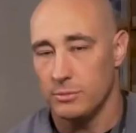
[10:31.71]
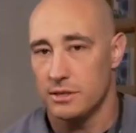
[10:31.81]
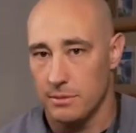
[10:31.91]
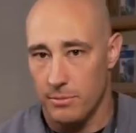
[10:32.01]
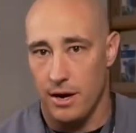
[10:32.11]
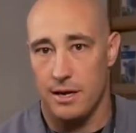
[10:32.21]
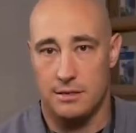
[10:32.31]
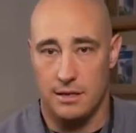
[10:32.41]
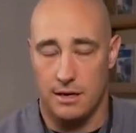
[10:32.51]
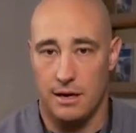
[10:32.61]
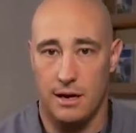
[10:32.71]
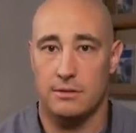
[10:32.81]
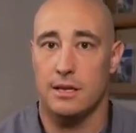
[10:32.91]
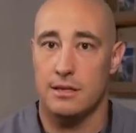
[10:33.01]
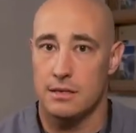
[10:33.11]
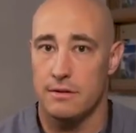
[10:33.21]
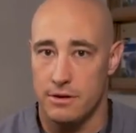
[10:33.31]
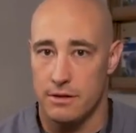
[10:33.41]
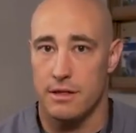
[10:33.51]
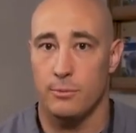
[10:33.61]
you'll be surprised at how sensitive
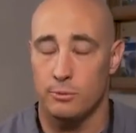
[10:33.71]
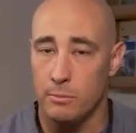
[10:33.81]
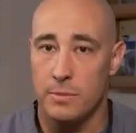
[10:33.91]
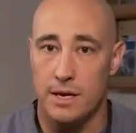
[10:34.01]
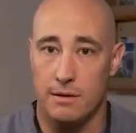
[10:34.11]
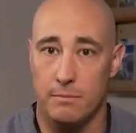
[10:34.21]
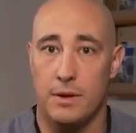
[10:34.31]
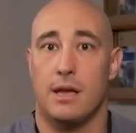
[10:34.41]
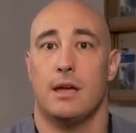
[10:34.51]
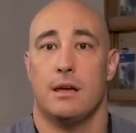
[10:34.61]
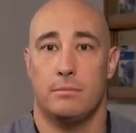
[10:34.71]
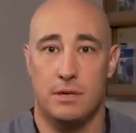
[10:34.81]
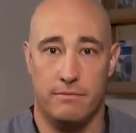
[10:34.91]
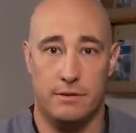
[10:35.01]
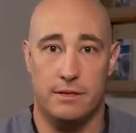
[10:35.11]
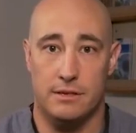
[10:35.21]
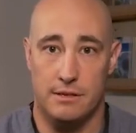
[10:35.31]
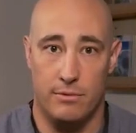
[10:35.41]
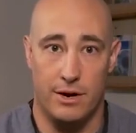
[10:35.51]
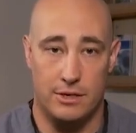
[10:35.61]
your thumbs will be in picking up differences
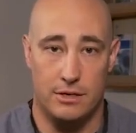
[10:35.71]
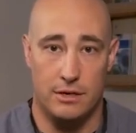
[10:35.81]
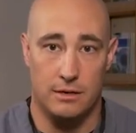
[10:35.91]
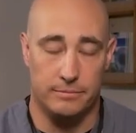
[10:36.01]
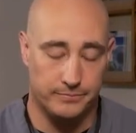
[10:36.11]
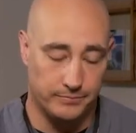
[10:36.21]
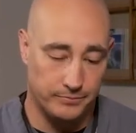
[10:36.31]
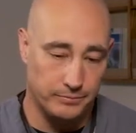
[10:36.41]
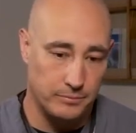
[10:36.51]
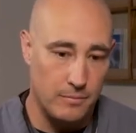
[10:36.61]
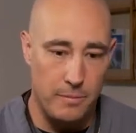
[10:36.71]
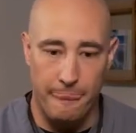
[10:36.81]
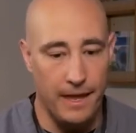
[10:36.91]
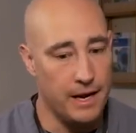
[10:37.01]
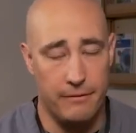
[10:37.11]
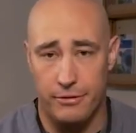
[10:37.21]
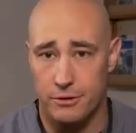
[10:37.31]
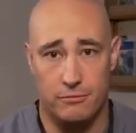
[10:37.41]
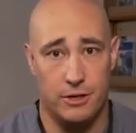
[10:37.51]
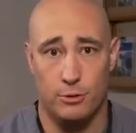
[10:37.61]
in pressure. And if
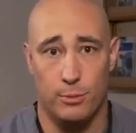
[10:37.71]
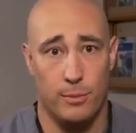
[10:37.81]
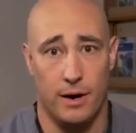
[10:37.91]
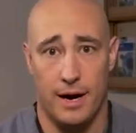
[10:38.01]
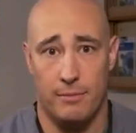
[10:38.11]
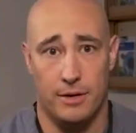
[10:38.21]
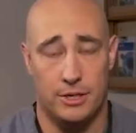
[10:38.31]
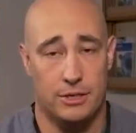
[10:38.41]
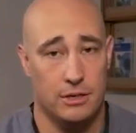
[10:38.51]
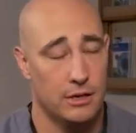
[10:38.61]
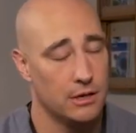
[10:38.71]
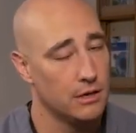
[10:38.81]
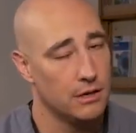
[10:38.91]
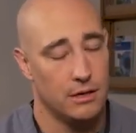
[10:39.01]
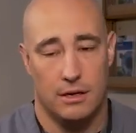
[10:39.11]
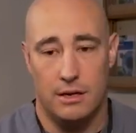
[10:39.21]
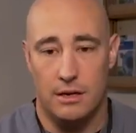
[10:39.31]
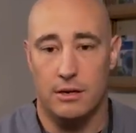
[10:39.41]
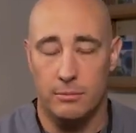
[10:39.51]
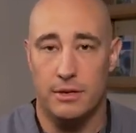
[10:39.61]
there's a retrobulbar hemorrhage,
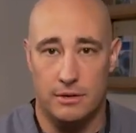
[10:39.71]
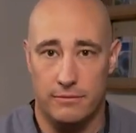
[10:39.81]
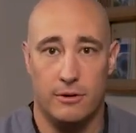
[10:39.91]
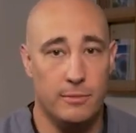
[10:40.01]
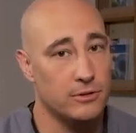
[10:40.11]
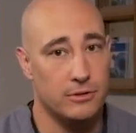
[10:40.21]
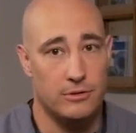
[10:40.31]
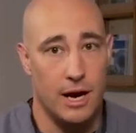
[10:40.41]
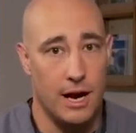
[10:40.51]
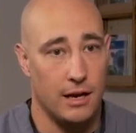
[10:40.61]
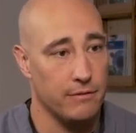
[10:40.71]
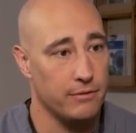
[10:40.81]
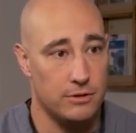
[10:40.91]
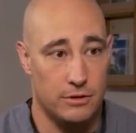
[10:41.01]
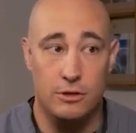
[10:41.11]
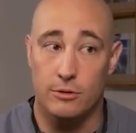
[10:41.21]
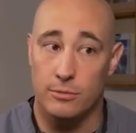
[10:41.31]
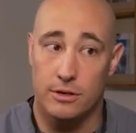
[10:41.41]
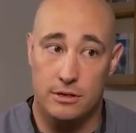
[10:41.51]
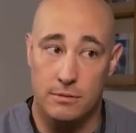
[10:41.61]
it'll be as firm as a rock. If there's a
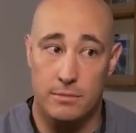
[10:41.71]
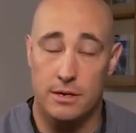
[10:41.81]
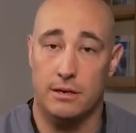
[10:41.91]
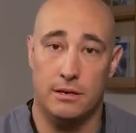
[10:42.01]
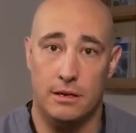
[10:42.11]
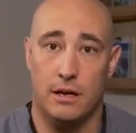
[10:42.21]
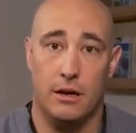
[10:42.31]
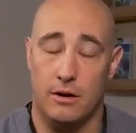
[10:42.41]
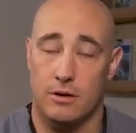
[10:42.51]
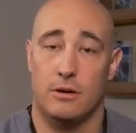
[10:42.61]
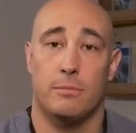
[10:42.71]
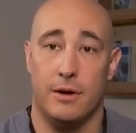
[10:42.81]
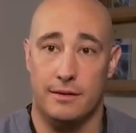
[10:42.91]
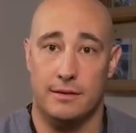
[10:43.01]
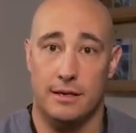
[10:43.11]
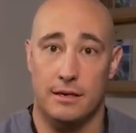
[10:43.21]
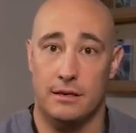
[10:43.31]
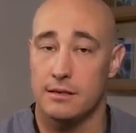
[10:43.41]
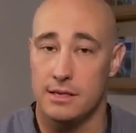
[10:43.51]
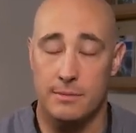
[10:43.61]
tumor, it should be harder to press
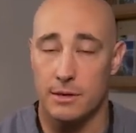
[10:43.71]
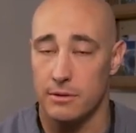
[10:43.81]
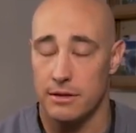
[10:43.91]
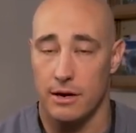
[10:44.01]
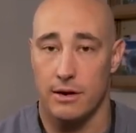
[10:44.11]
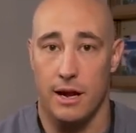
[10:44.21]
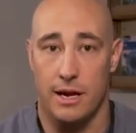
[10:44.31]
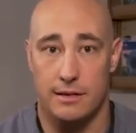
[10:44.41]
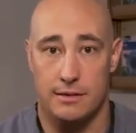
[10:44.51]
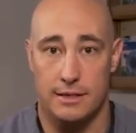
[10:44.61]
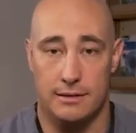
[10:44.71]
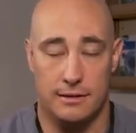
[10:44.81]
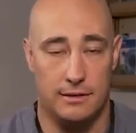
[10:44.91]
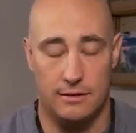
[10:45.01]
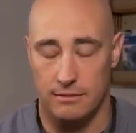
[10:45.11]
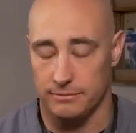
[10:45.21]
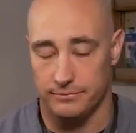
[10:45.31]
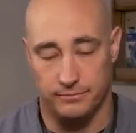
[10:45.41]
in. The same thing with thyroid eye disease. It's